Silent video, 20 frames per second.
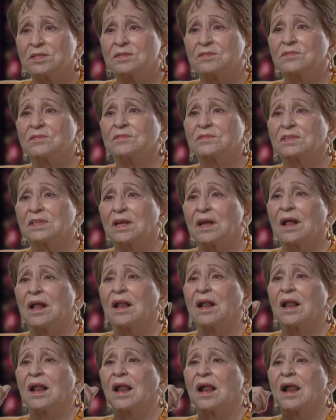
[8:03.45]
Yeah. What? Who
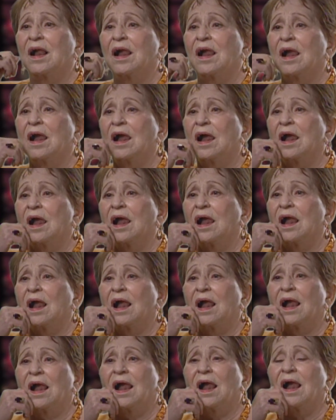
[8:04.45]
did, do you remember? Who you
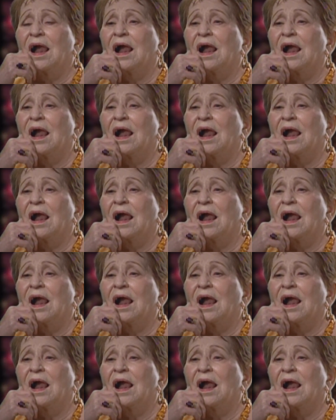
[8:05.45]
played?